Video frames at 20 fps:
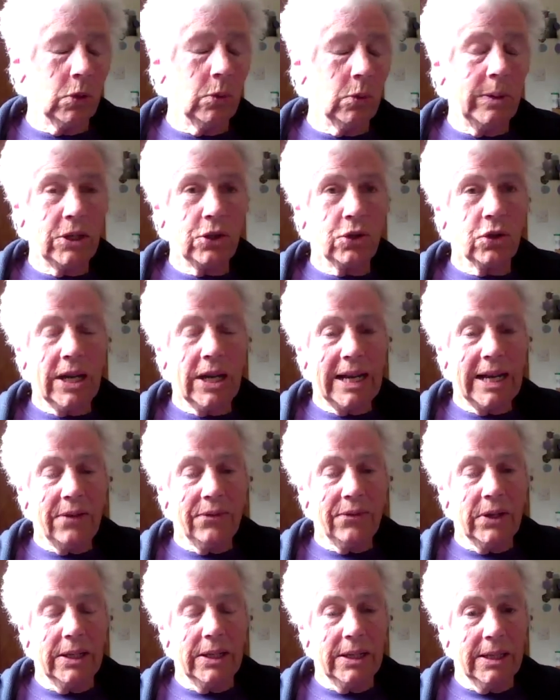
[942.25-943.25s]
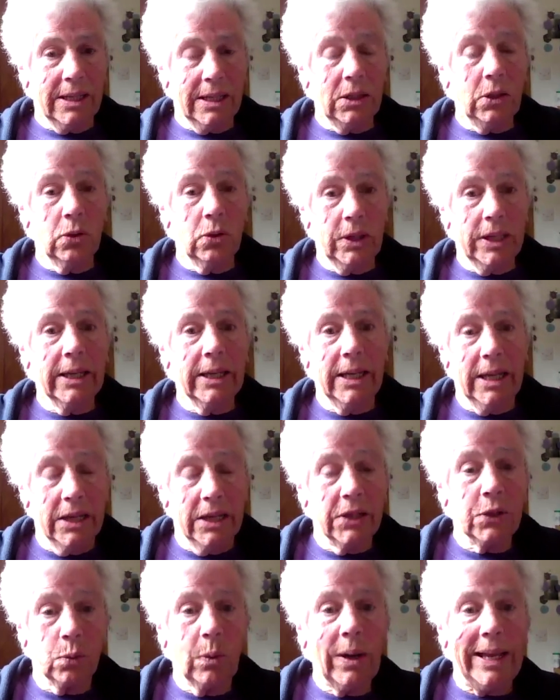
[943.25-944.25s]
Always try and have a lawyer
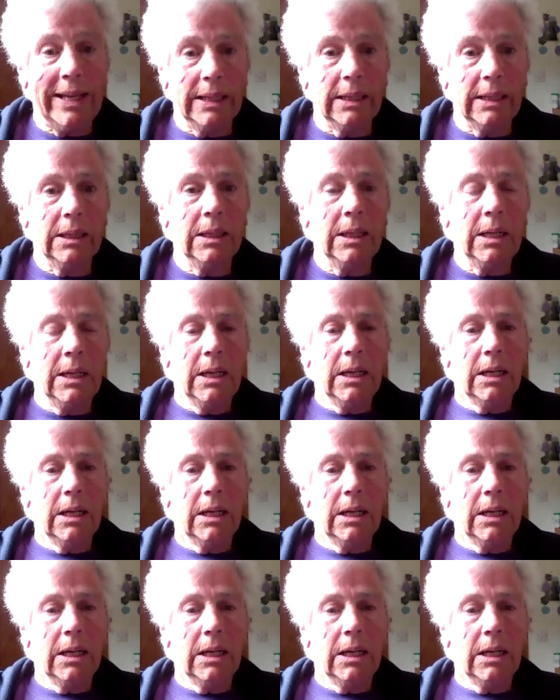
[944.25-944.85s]
as well,